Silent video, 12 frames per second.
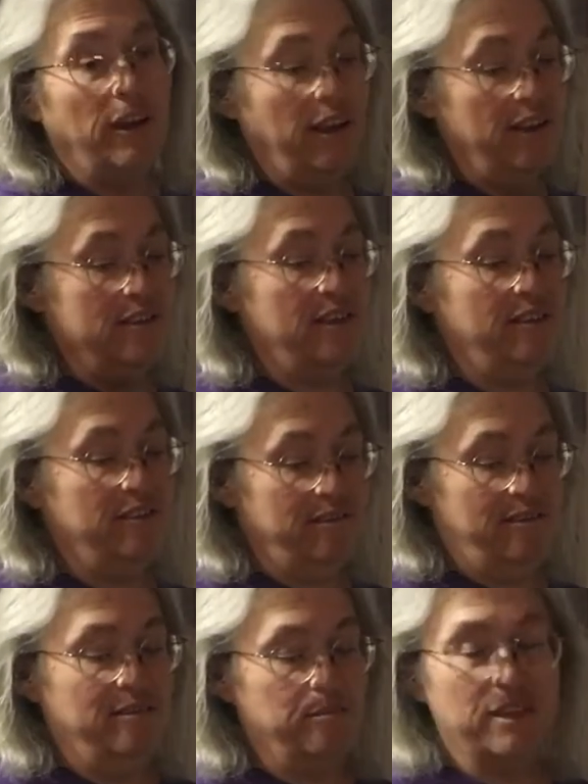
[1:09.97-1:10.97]
because
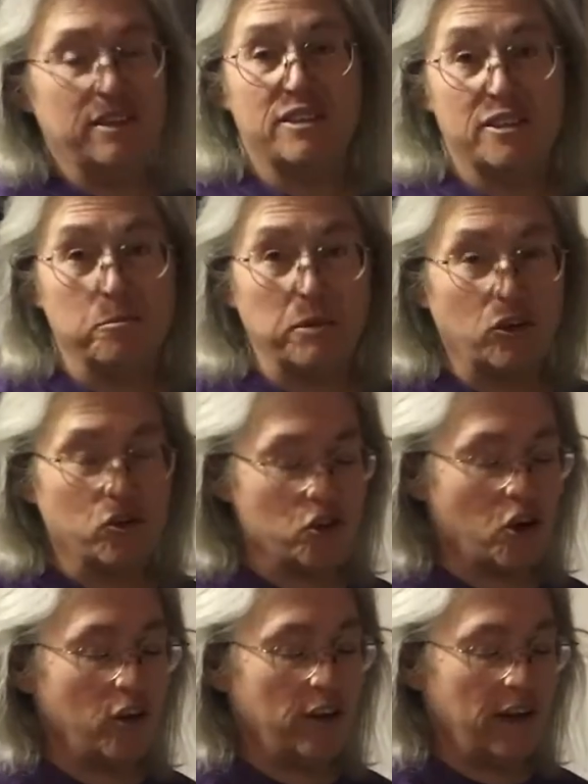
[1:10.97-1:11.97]
this is a bigger
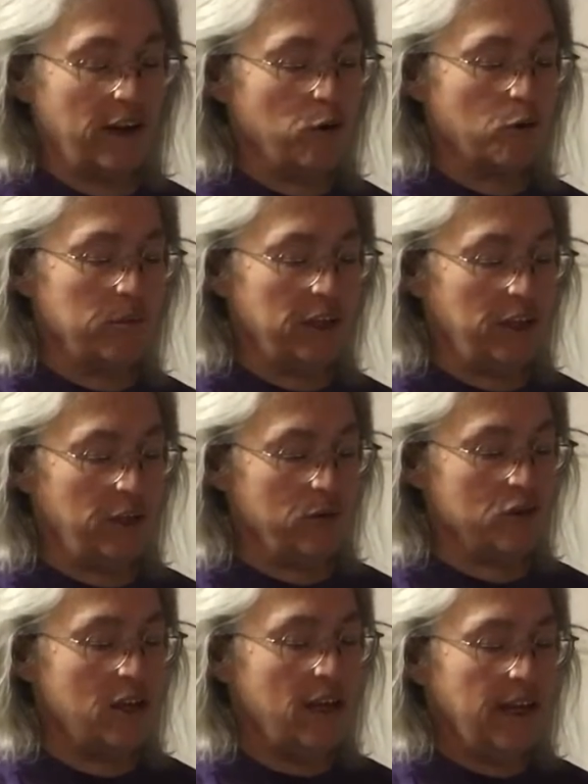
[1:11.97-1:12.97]
jar than I normally
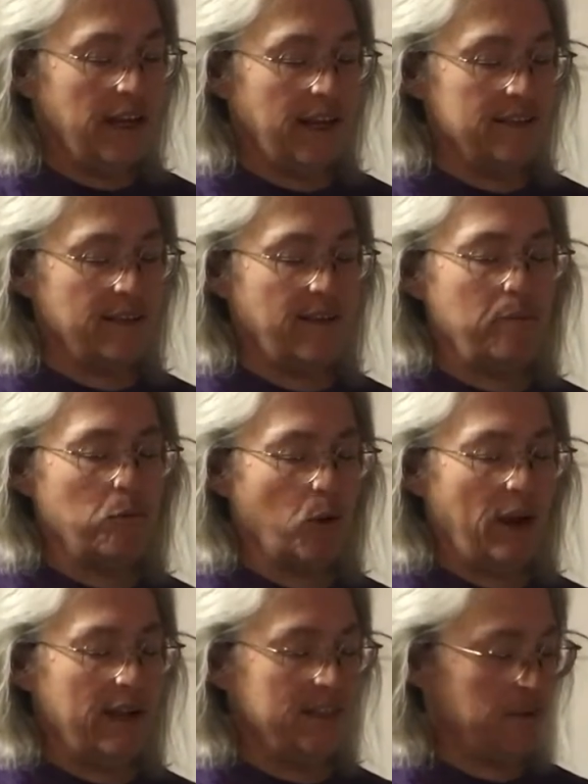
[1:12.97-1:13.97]
use, in case I got
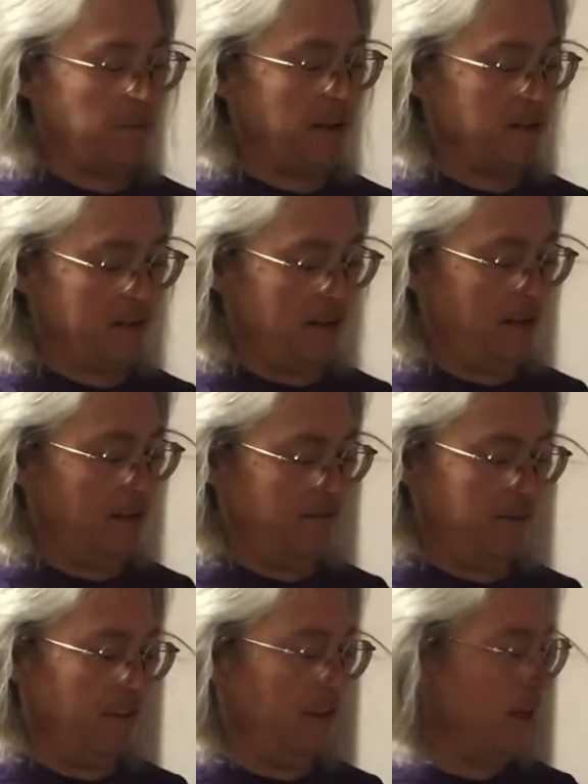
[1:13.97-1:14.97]
more head space and I need to
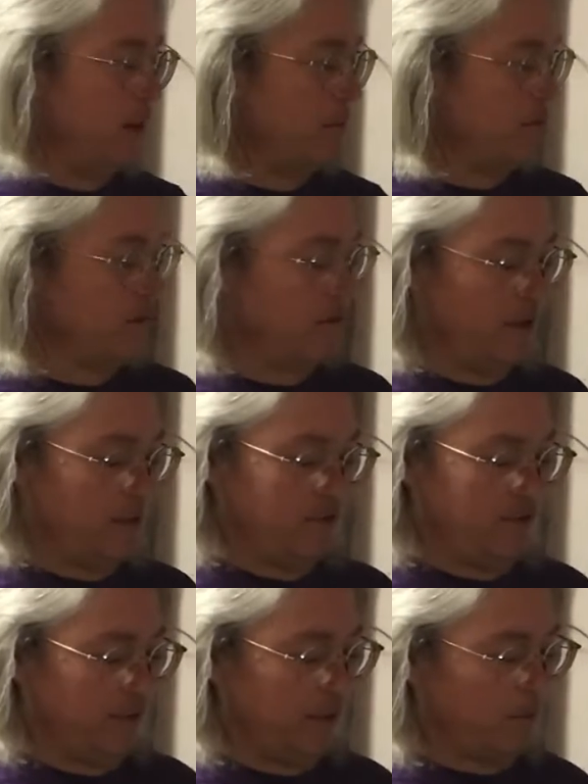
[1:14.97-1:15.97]
fill it up so that
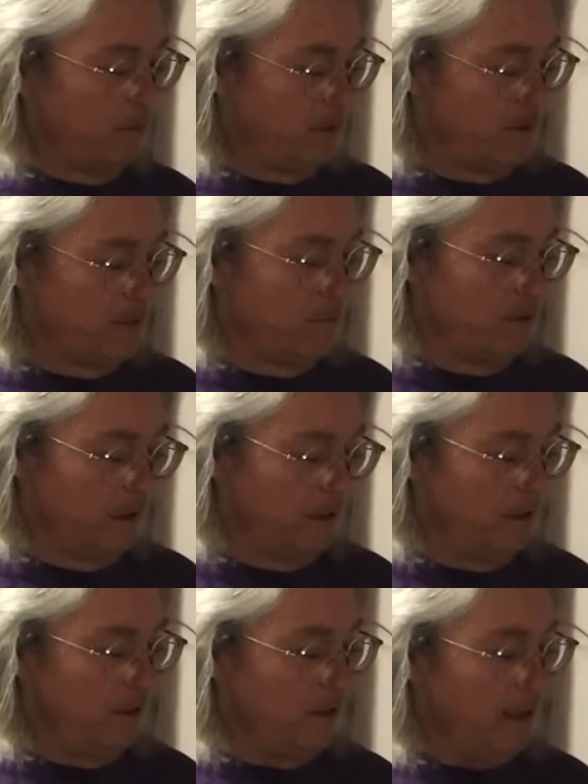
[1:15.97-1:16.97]
it's filled up with
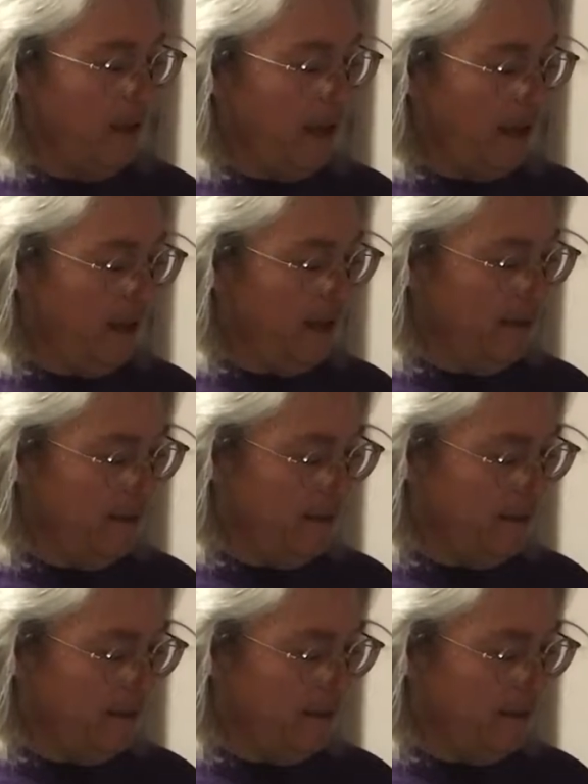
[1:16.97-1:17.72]
something. And